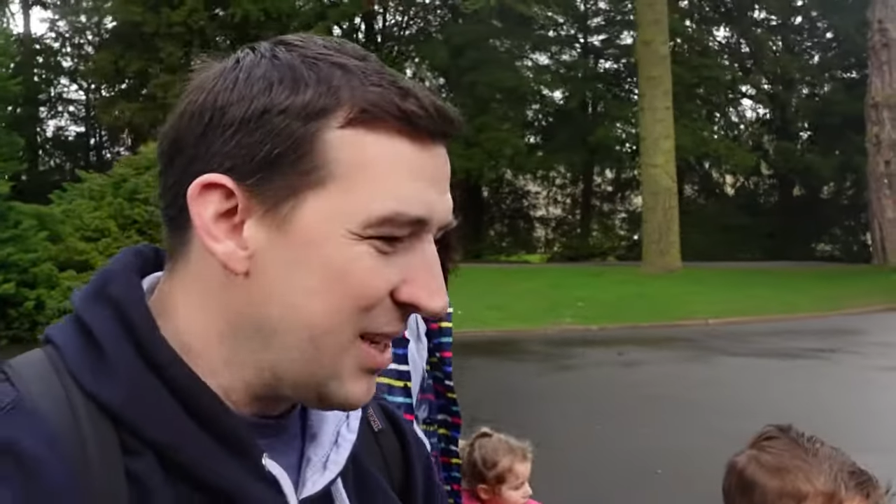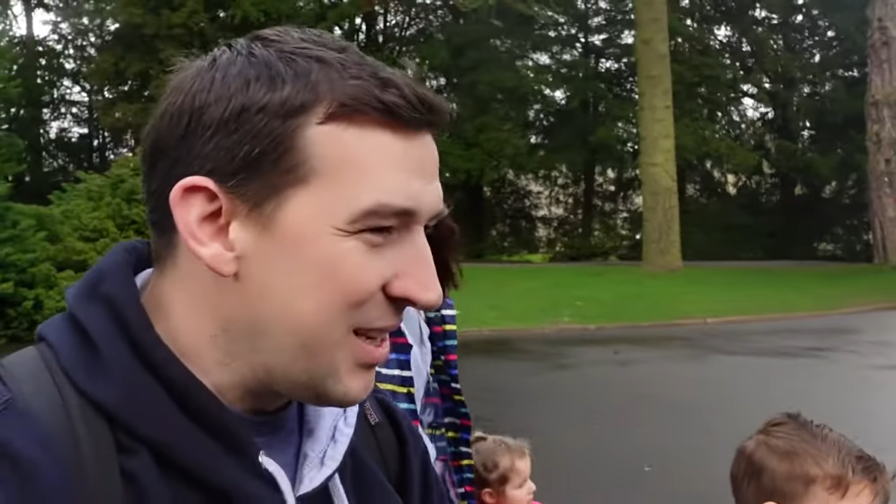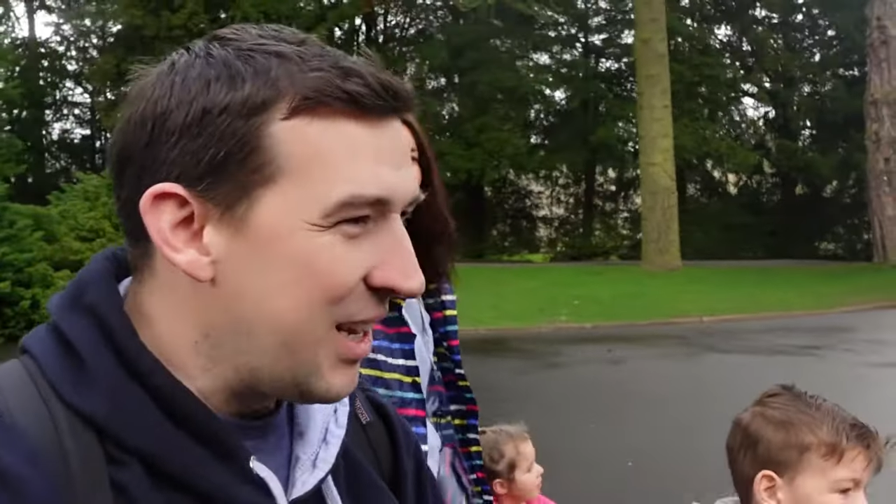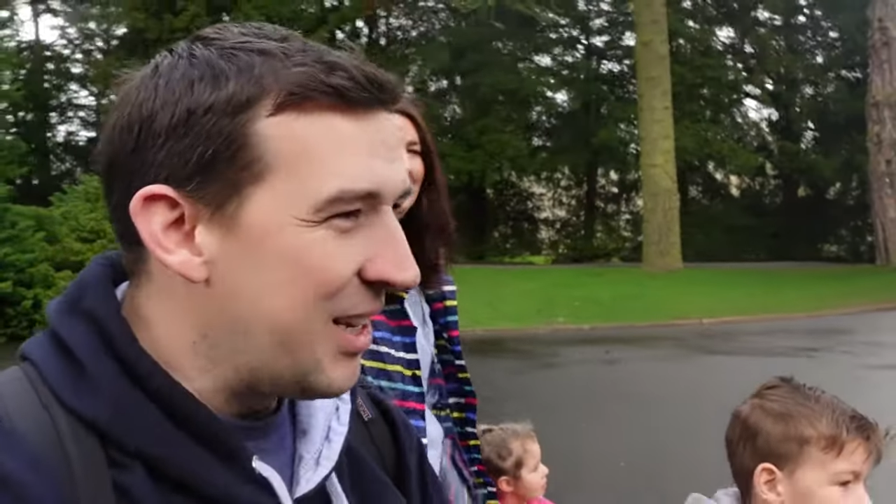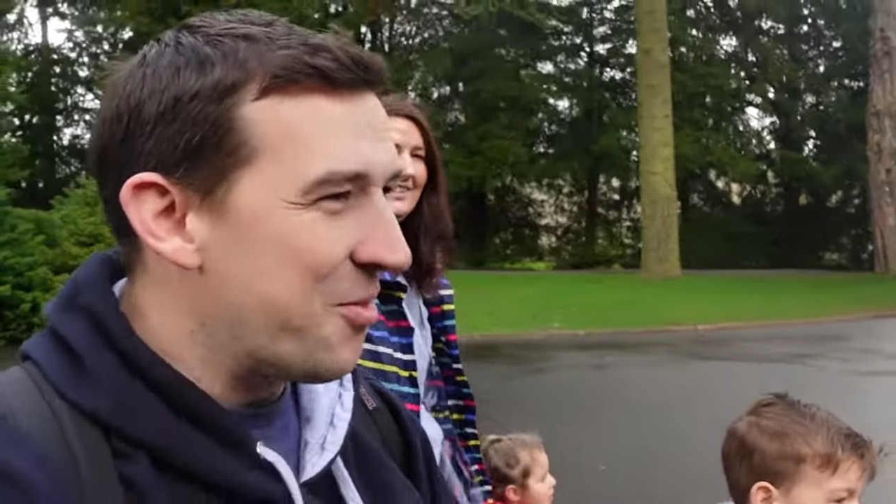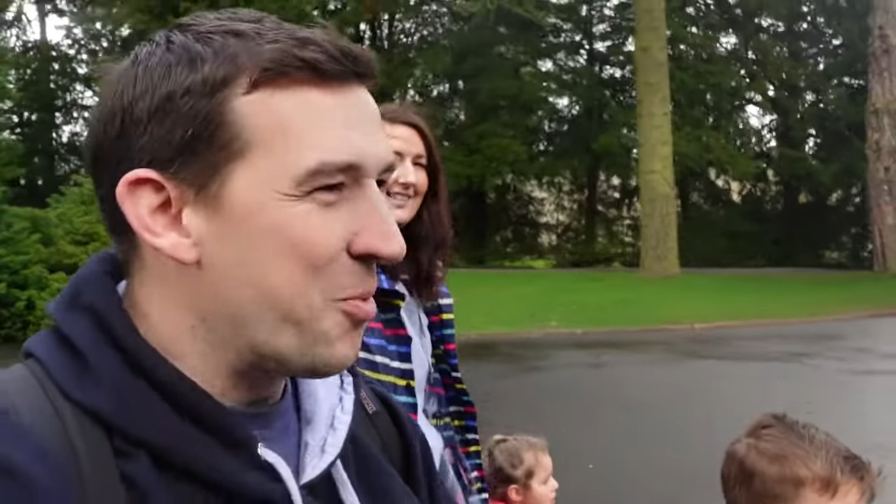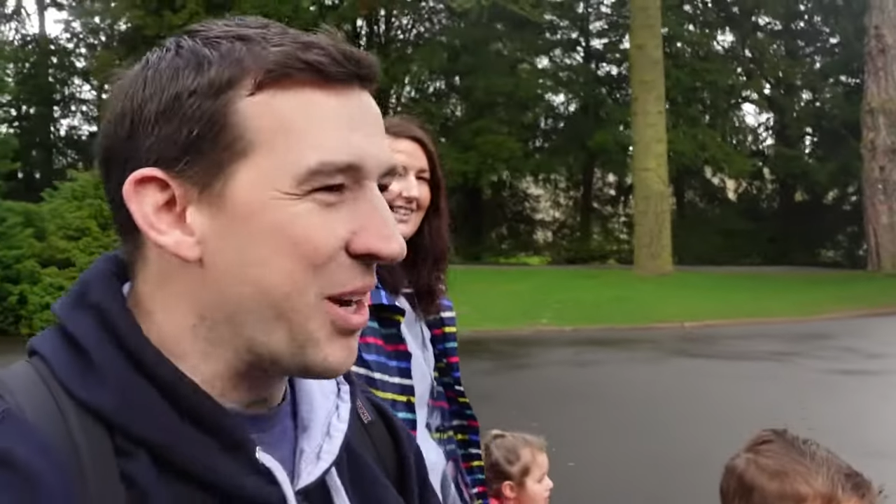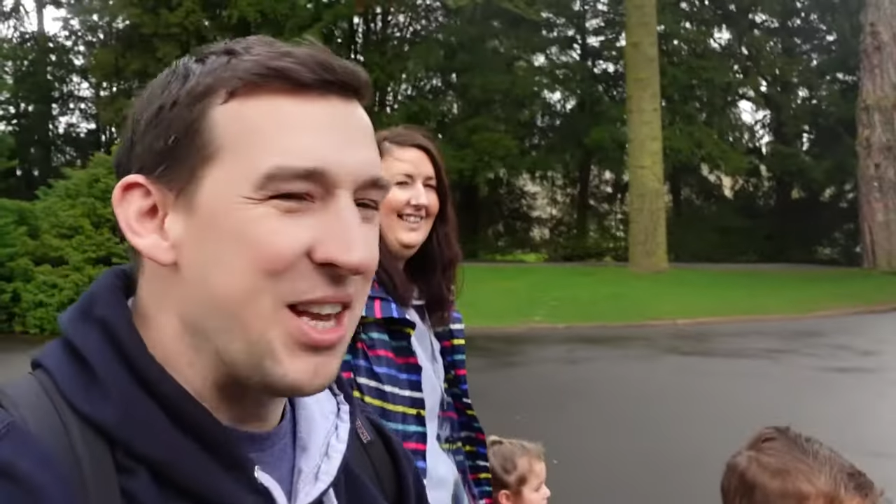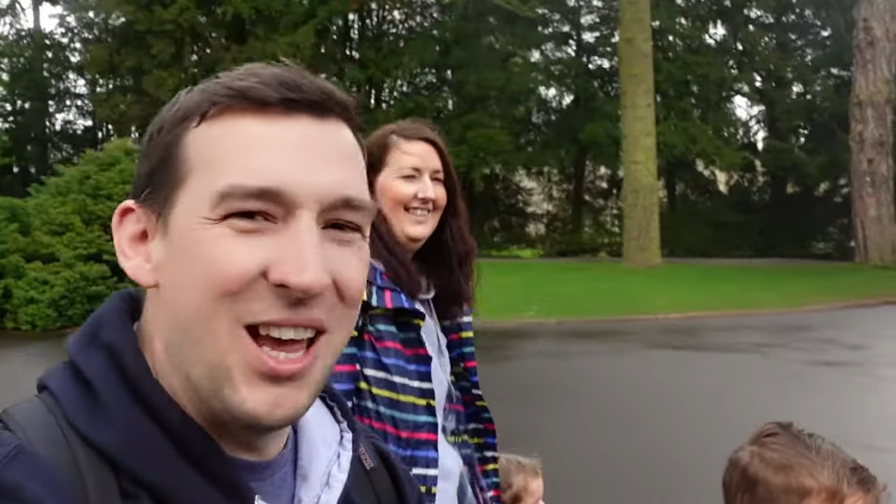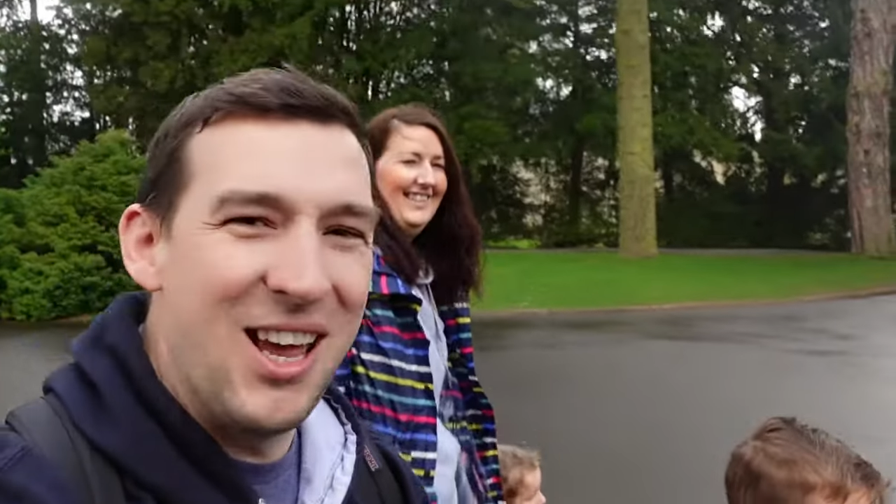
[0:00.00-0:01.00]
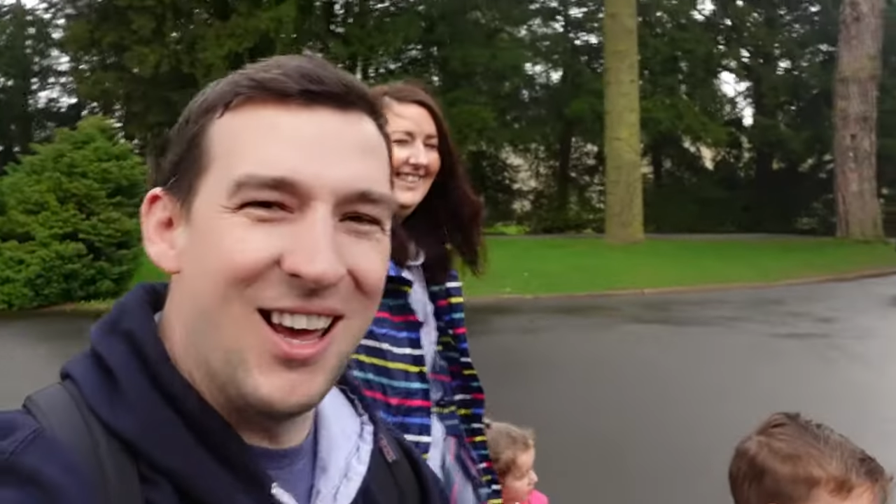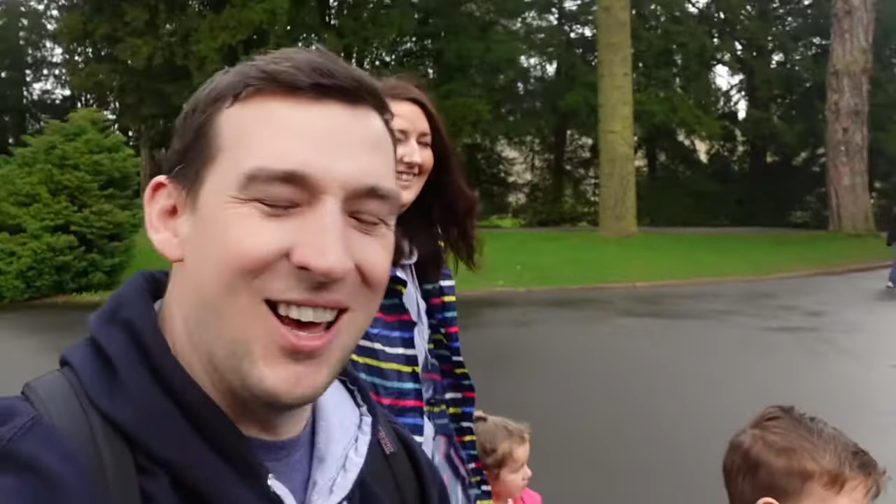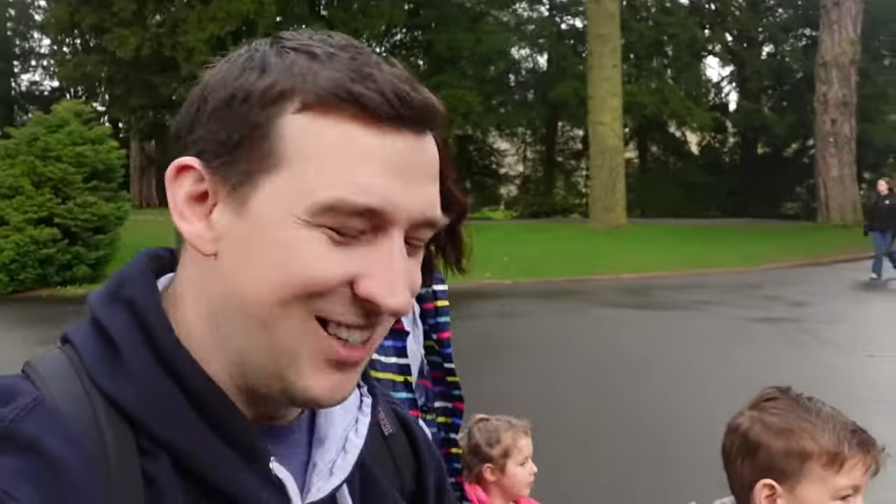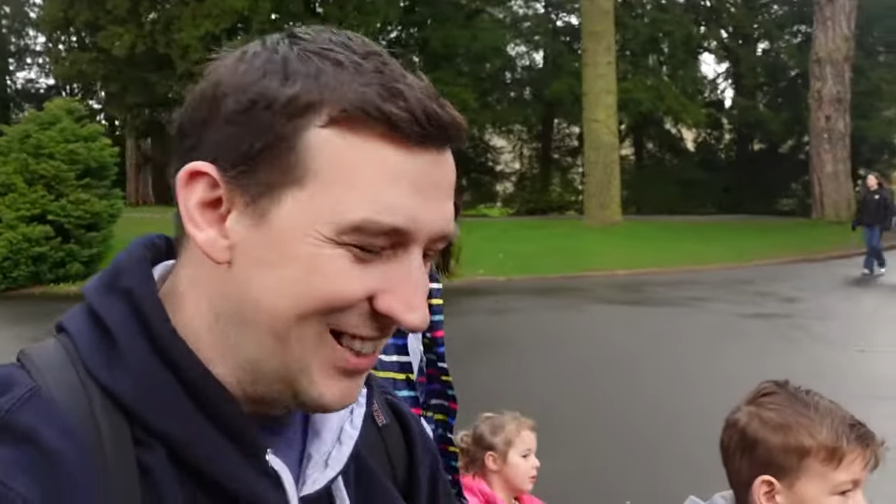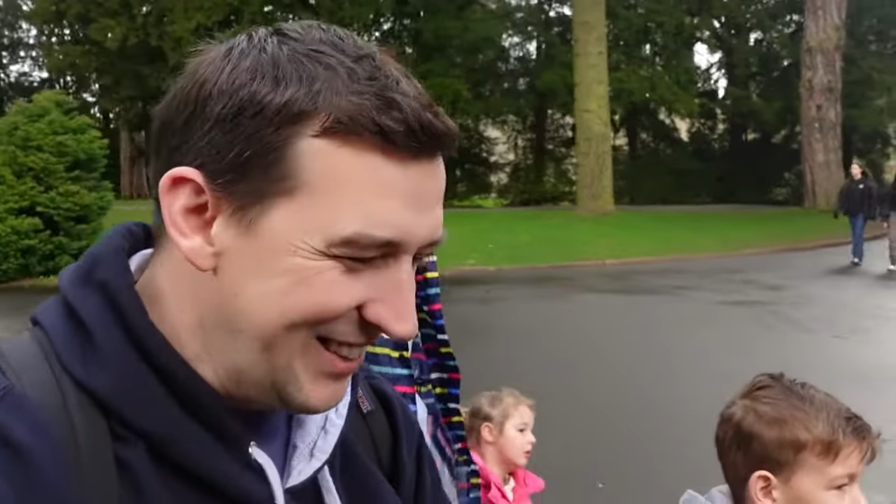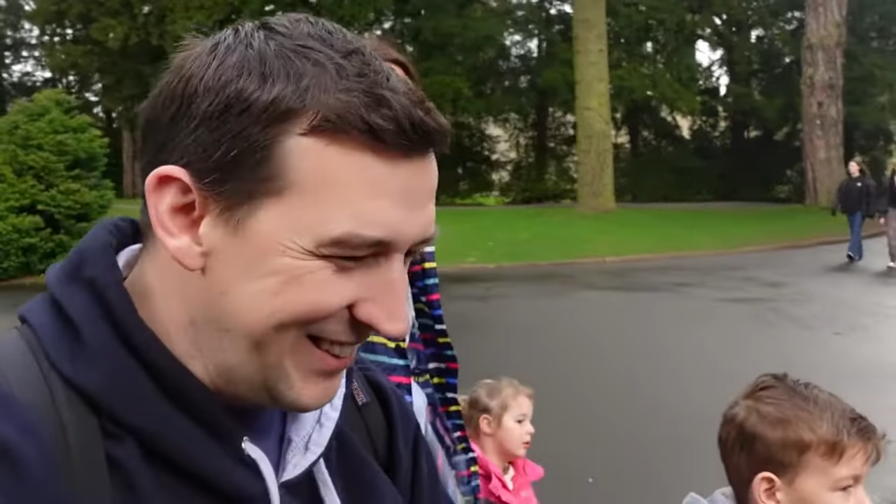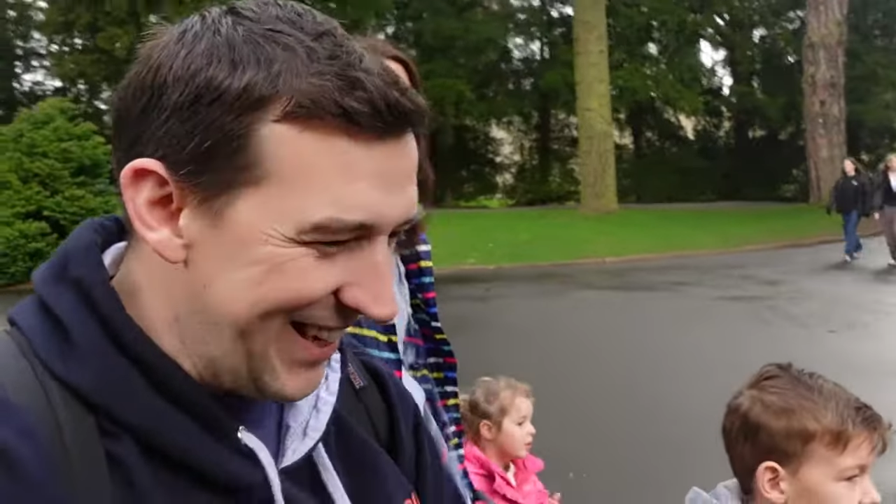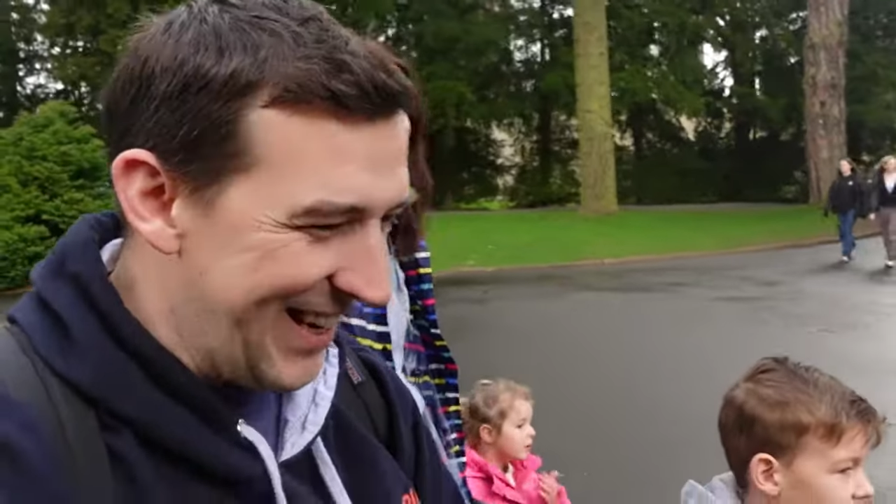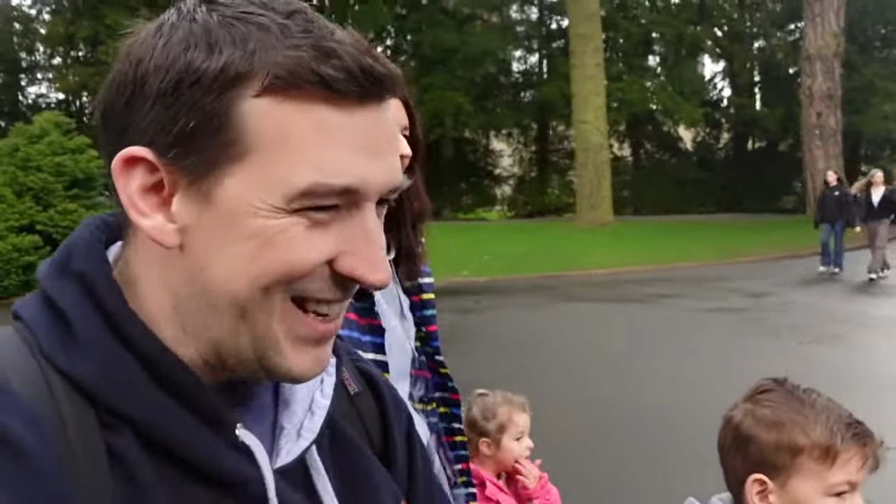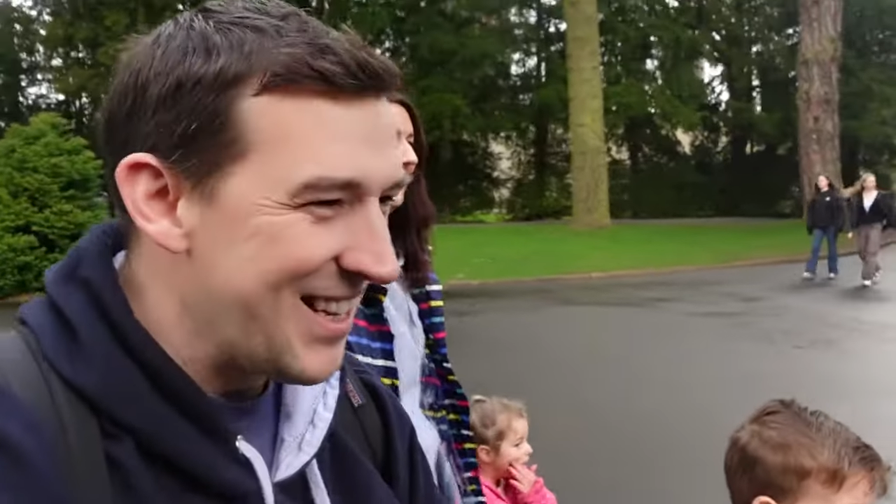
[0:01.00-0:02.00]
We're gonna,
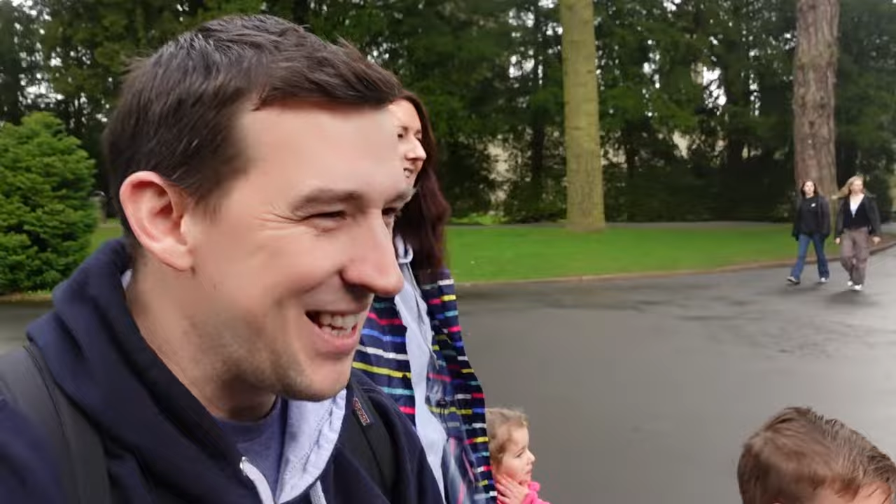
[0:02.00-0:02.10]
yeah,